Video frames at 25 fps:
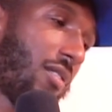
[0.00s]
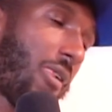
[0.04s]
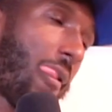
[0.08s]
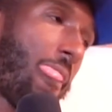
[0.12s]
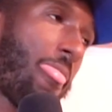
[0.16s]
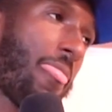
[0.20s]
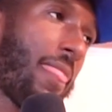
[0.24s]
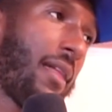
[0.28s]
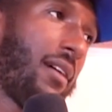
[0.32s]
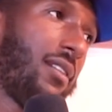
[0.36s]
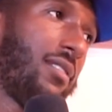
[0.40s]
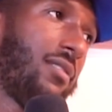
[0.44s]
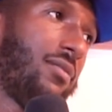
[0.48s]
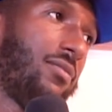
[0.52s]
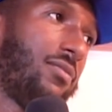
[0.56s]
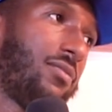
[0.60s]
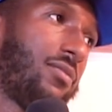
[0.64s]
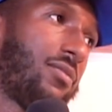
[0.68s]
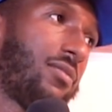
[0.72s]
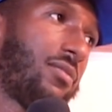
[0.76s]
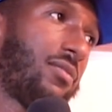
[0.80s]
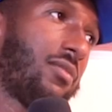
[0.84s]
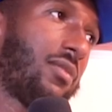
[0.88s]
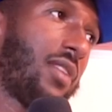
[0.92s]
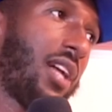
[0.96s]
Well gone.
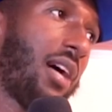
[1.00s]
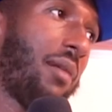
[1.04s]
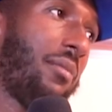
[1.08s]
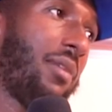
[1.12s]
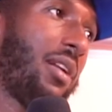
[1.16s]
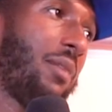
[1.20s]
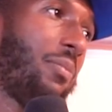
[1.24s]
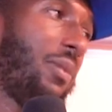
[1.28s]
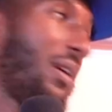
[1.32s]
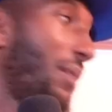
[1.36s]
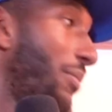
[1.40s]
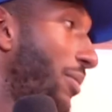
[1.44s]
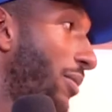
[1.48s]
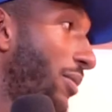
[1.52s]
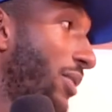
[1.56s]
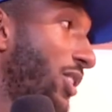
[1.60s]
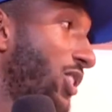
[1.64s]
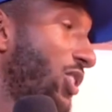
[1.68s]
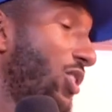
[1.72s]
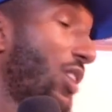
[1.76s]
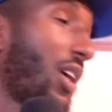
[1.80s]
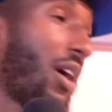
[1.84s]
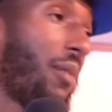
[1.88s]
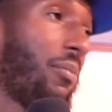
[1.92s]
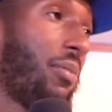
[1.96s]
How many people
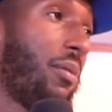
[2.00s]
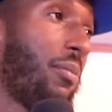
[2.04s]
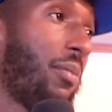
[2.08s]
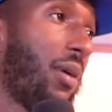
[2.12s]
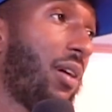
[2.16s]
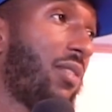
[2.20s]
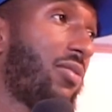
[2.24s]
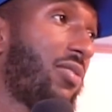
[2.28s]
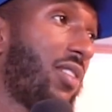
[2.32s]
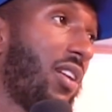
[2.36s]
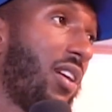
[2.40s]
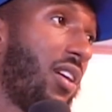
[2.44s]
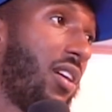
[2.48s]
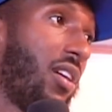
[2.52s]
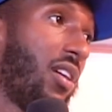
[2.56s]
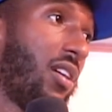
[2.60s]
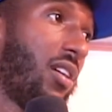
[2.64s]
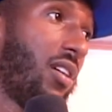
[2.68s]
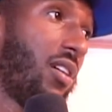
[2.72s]
wish you happy birthday?